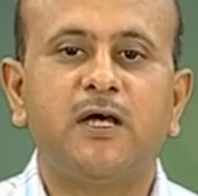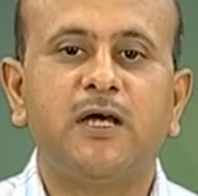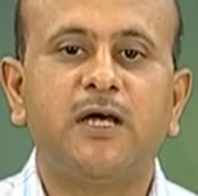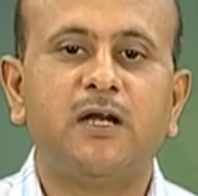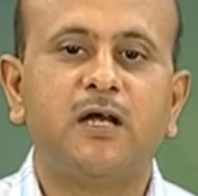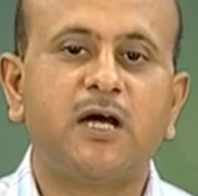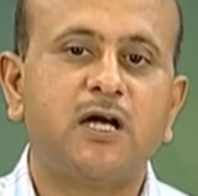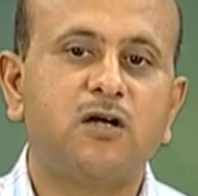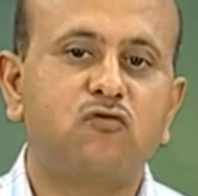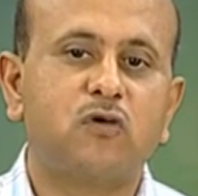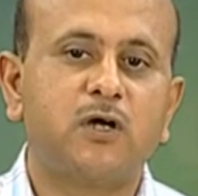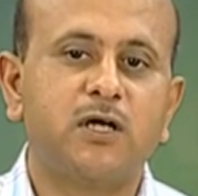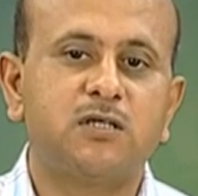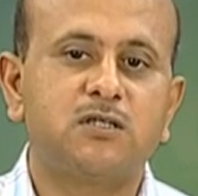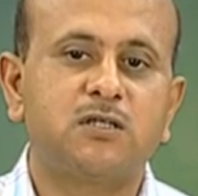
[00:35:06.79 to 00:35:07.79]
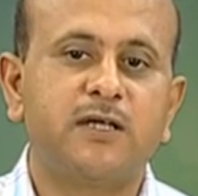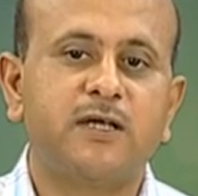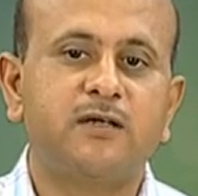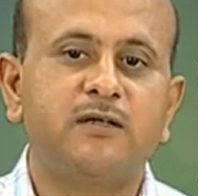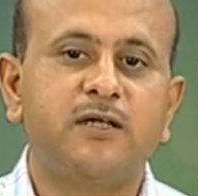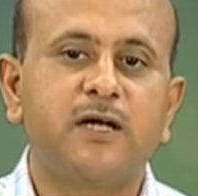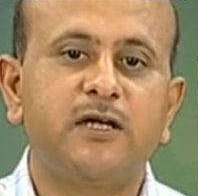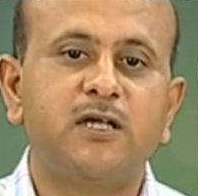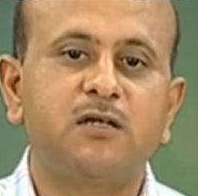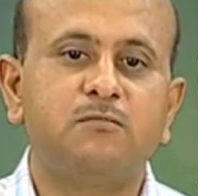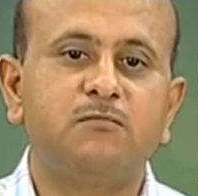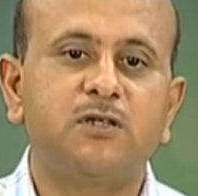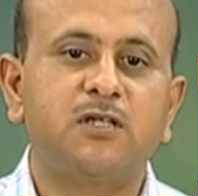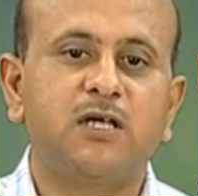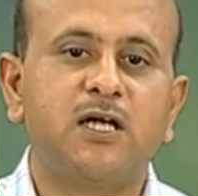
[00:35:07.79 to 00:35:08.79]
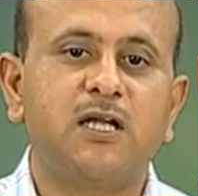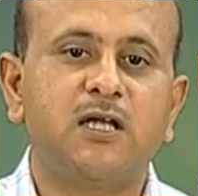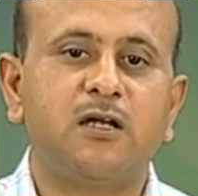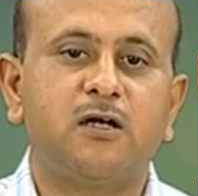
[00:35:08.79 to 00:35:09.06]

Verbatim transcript: anhydrides like nadic methyl